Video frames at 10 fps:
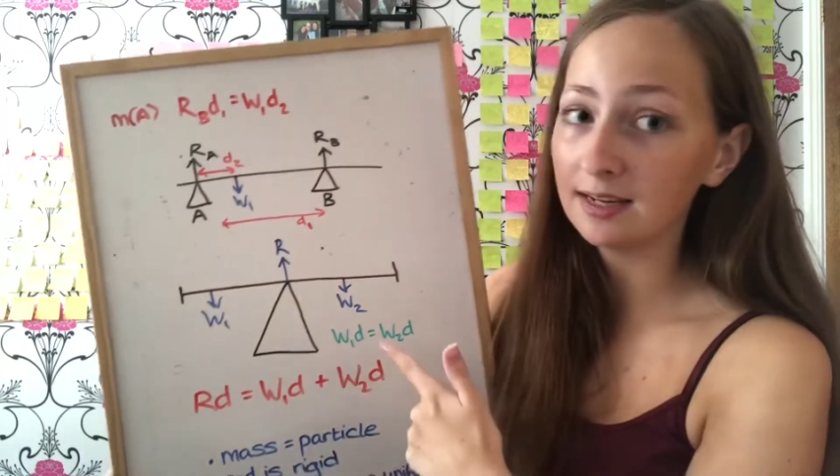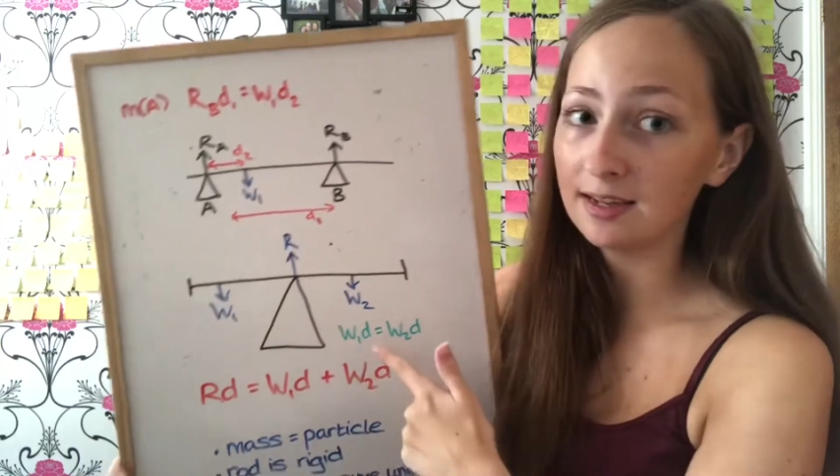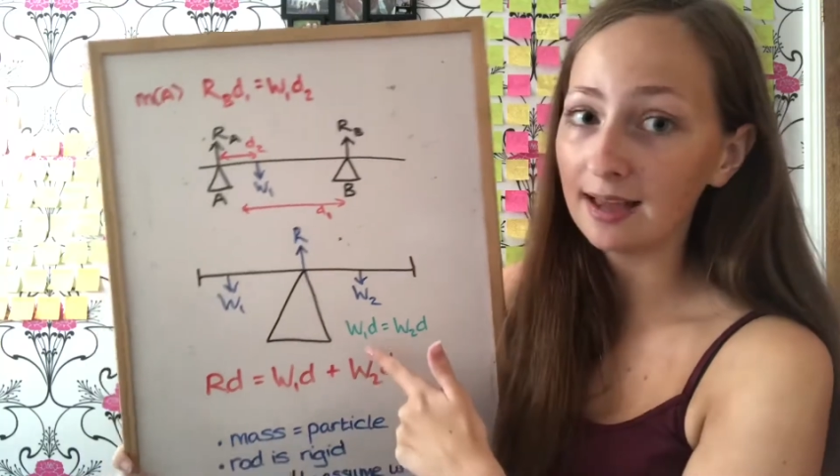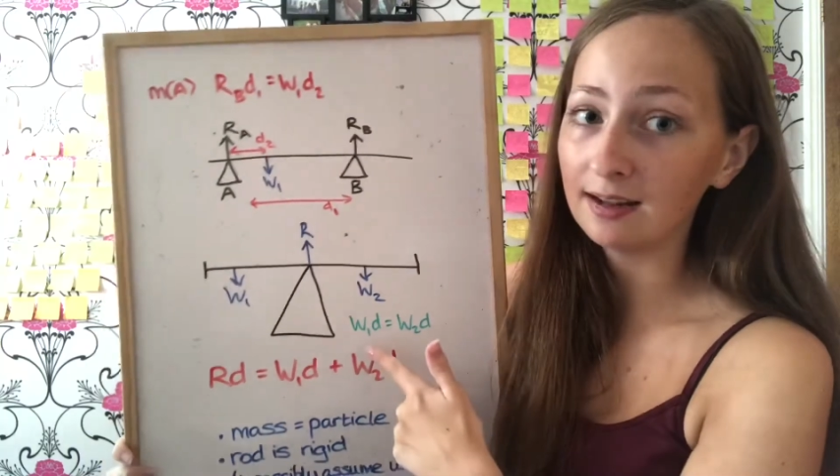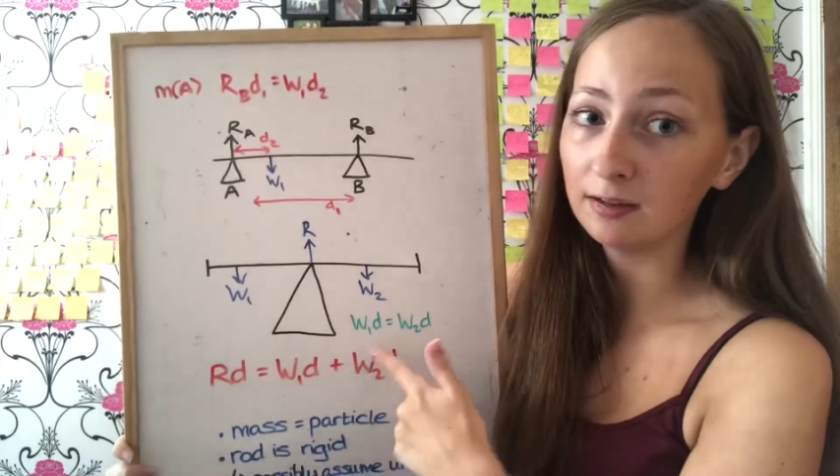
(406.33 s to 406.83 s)

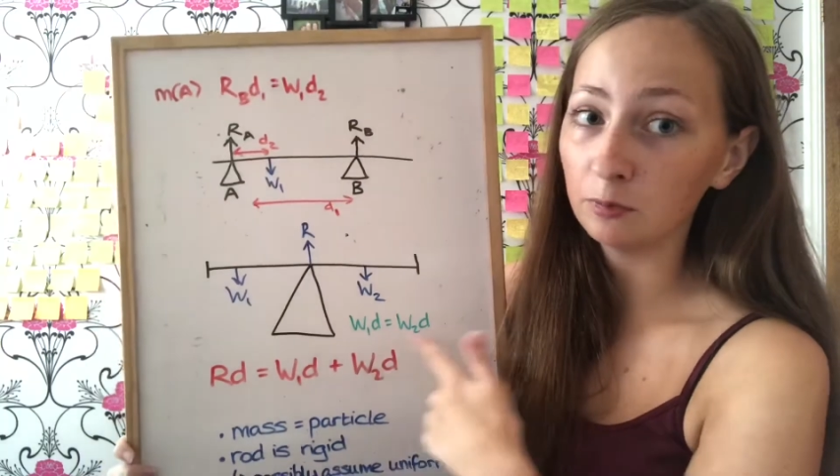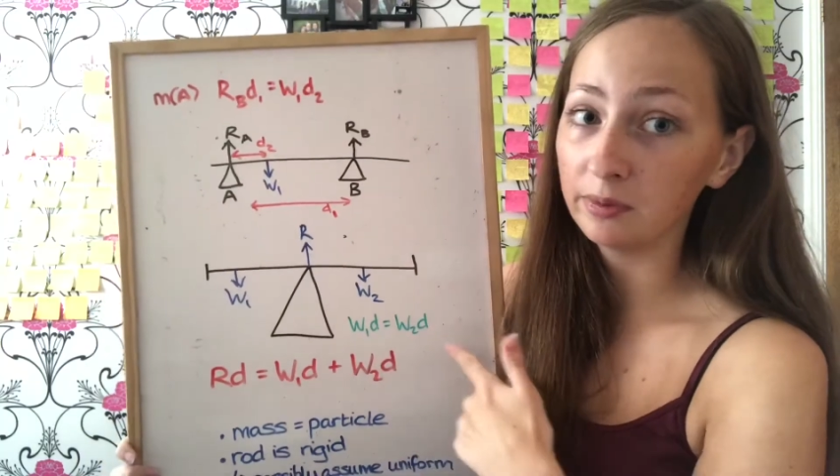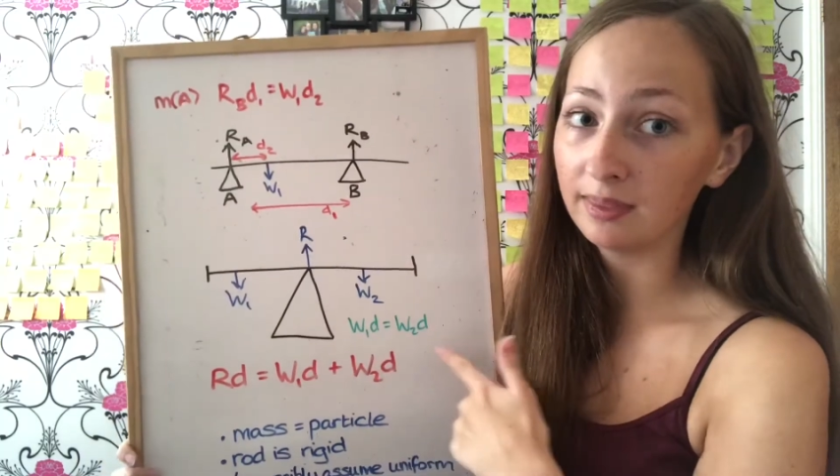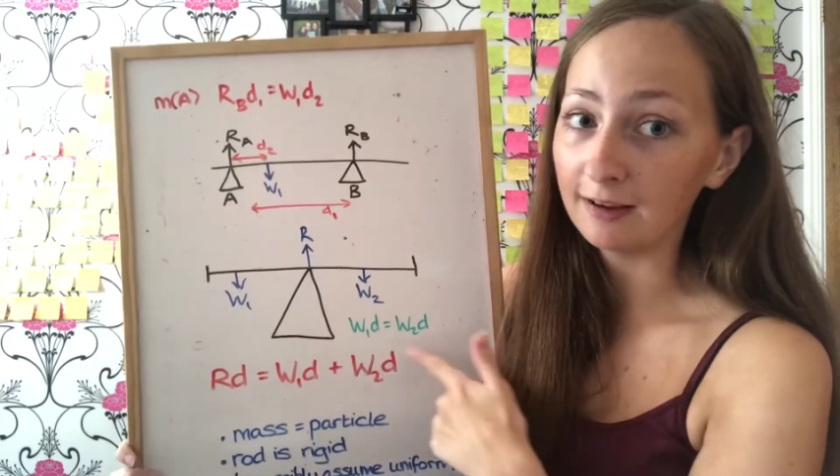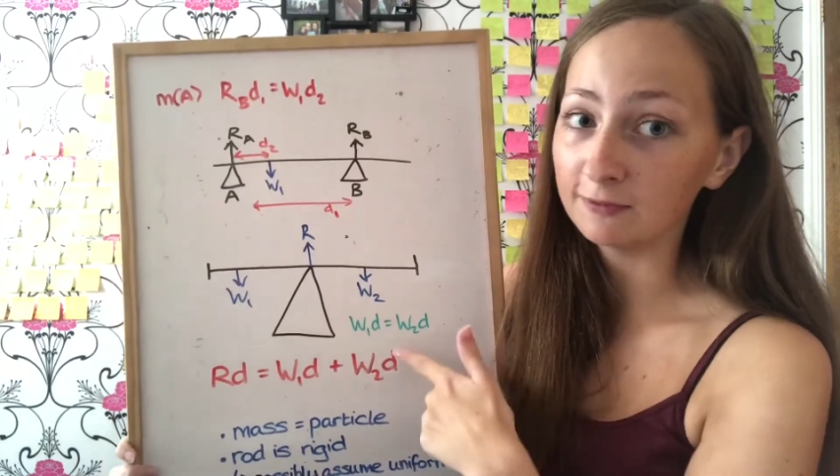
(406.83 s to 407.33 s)
and then end up
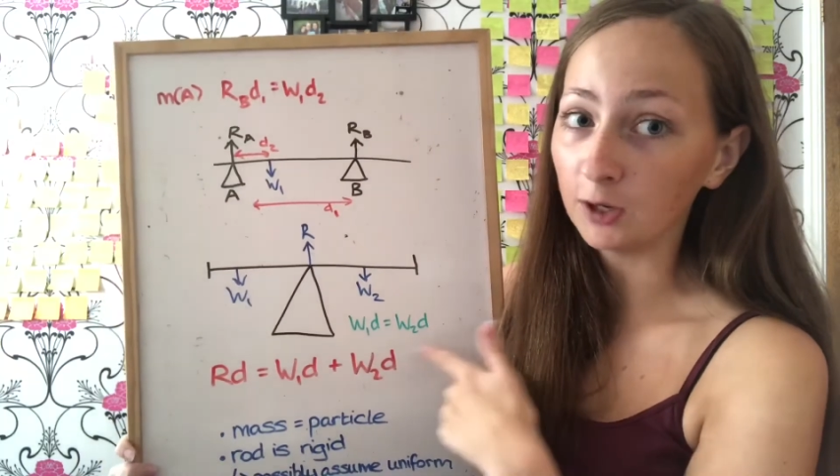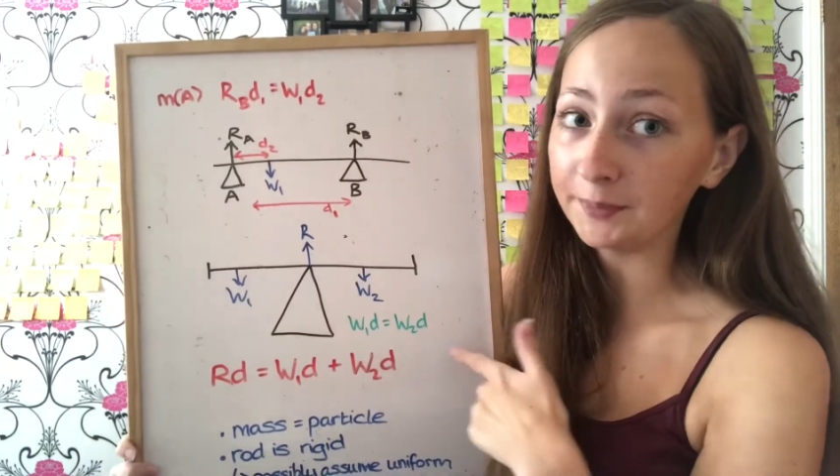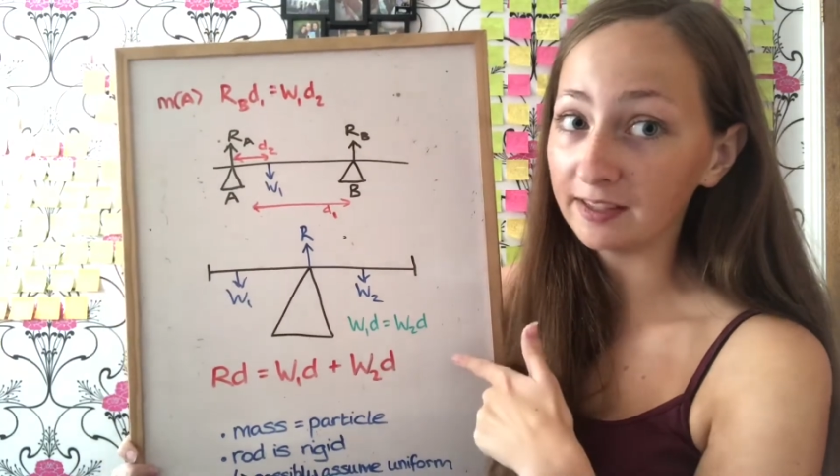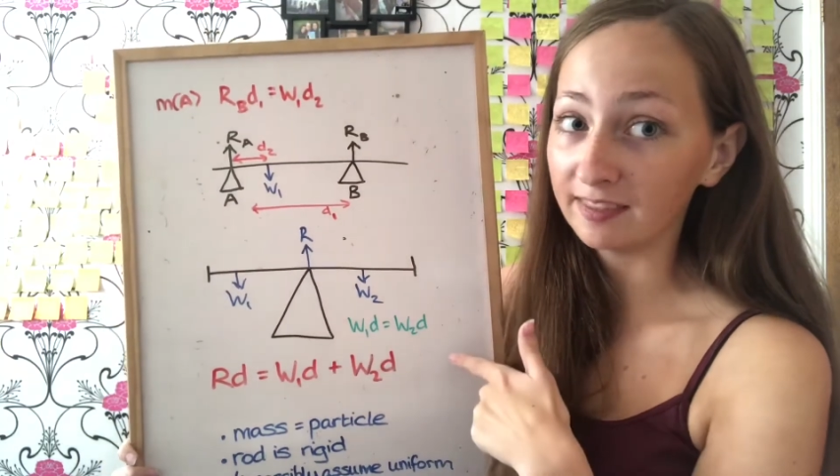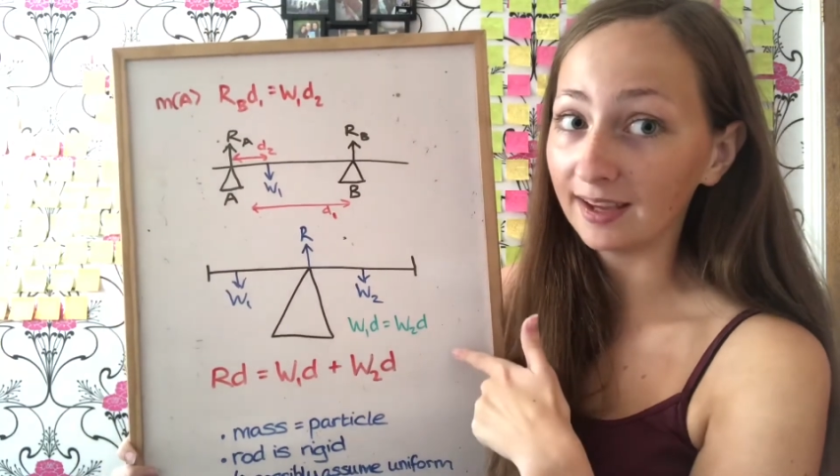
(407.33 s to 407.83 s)
with that formula